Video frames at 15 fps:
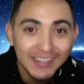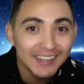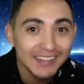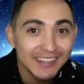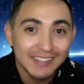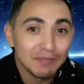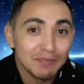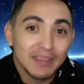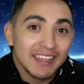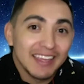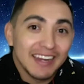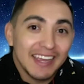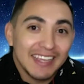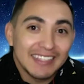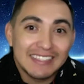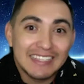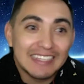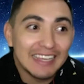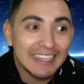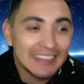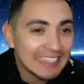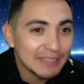but then I see
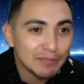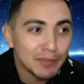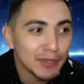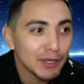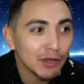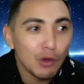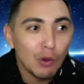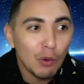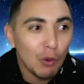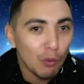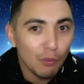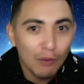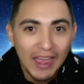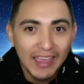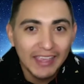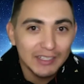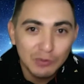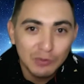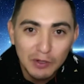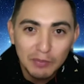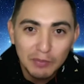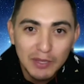like these big old riots
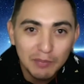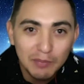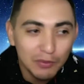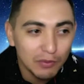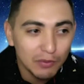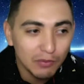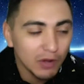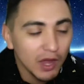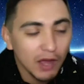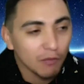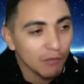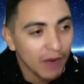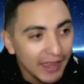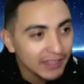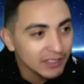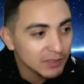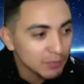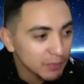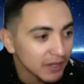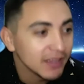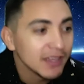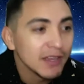where people, not riots,
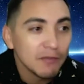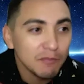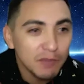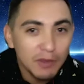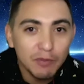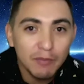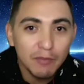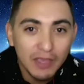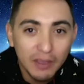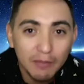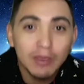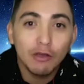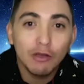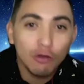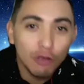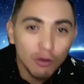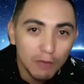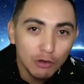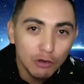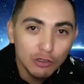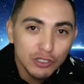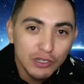but people make a big old
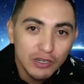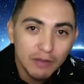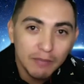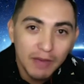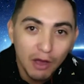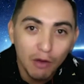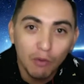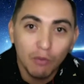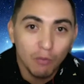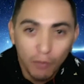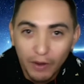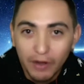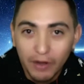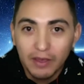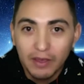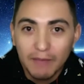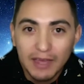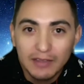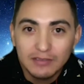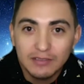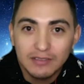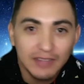commotion about wearing a
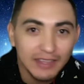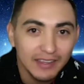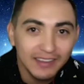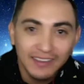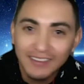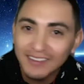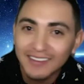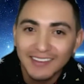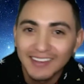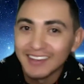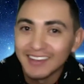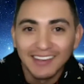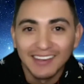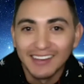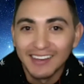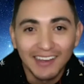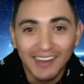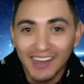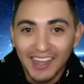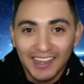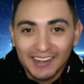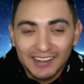mask. Like
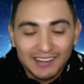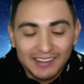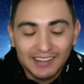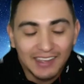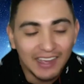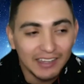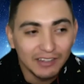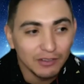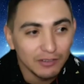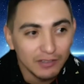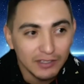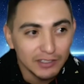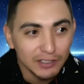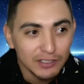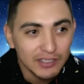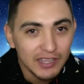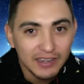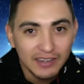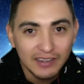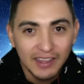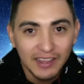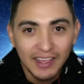I don't
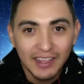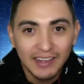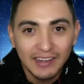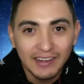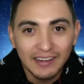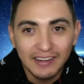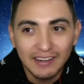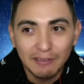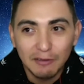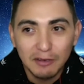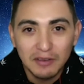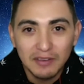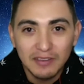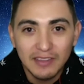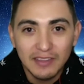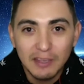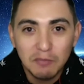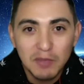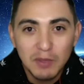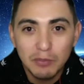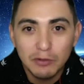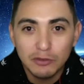understand it. And then
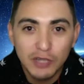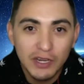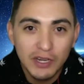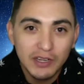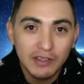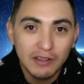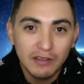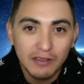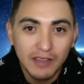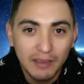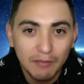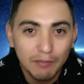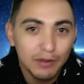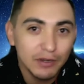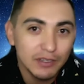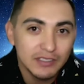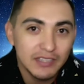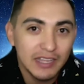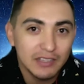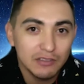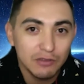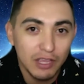people try to like put a
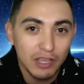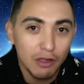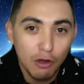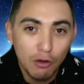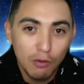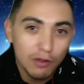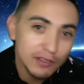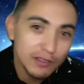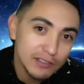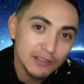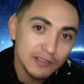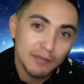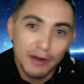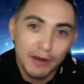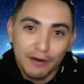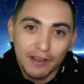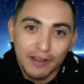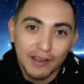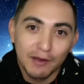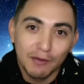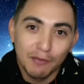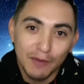stance like, oh well, this is
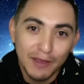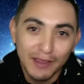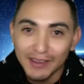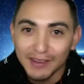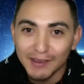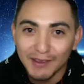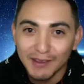America. We